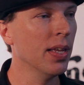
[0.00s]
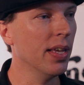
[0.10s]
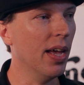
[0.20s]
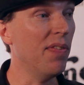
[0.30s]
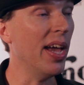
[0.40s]

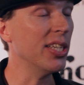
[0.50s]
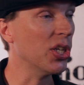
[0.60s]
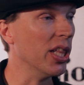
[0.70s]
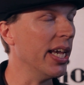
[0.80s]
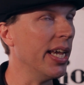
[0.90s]

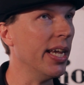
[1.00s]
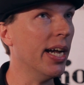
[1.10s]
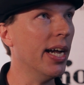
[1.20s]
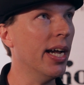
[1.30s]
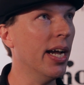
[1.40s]
eventually
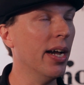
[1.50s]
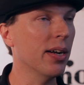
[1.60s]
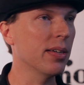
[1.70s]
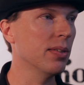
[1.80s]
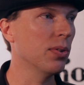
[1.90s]

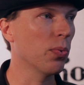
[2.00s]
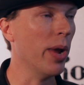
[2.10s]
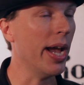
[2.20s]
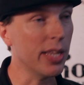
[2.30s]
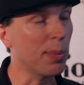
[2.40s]

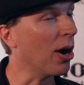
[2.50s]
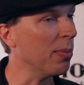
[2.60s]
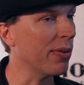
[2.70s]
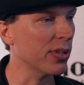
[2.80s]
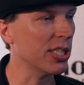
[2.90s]
ran the
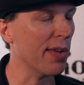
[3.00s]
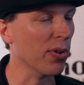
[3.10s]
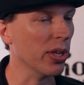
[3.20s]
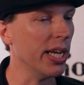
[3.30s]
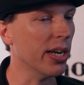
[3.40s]
department for
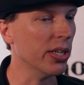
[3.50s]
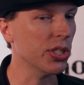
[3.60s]
several years,